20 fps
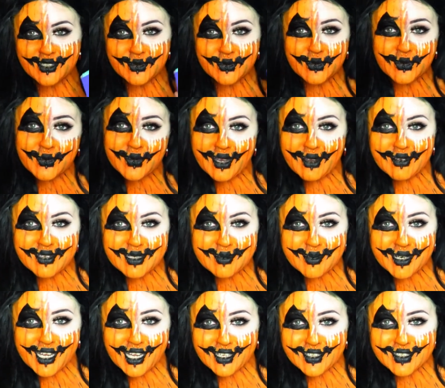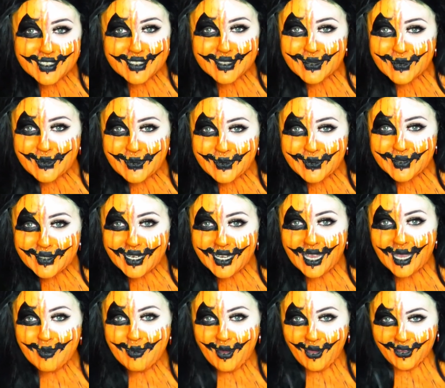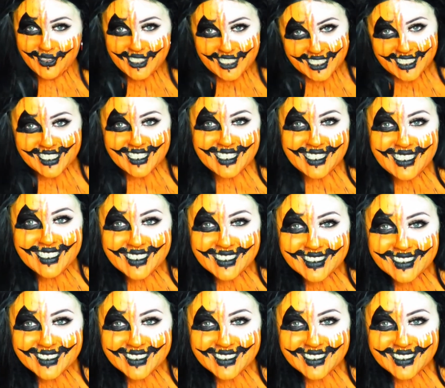I don't know how it's pronounced, so apologies.